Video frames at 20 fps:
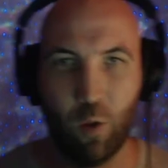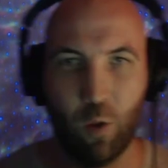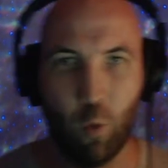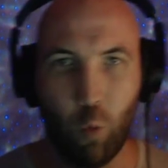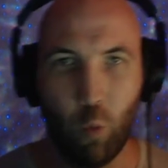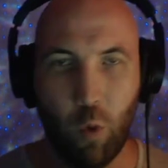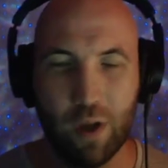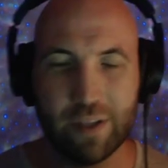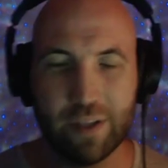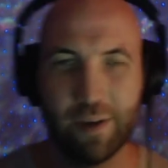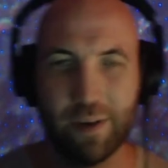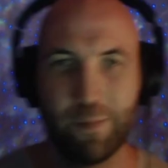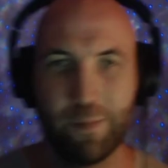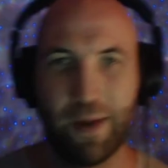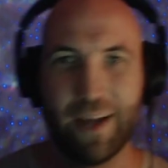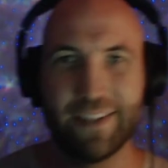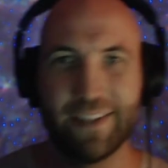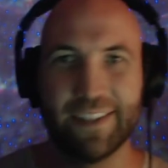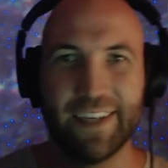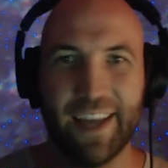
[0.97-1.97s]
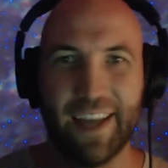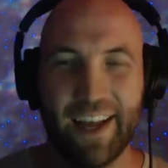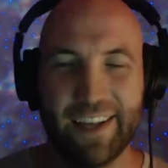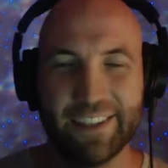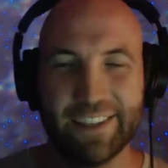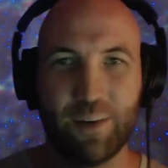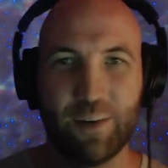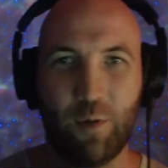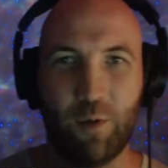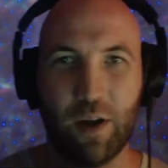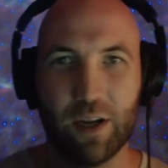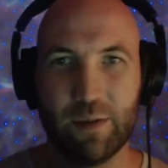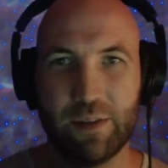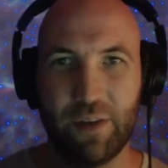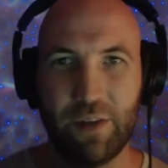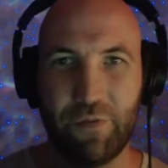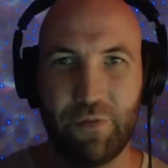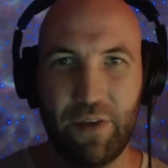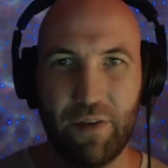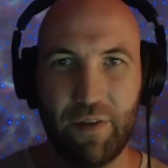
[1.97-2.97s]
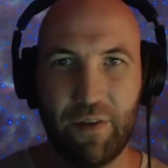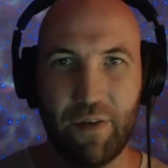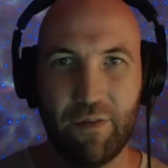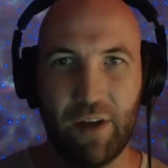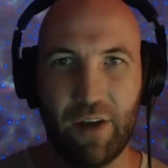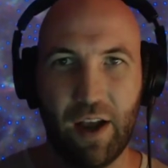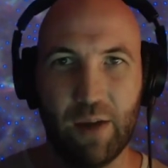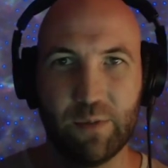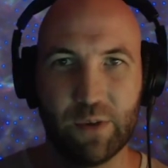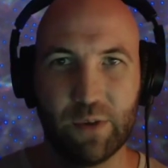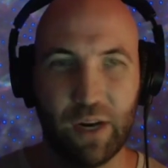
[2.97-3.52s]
What's up, guys and gals, and welcome to BV Vibes,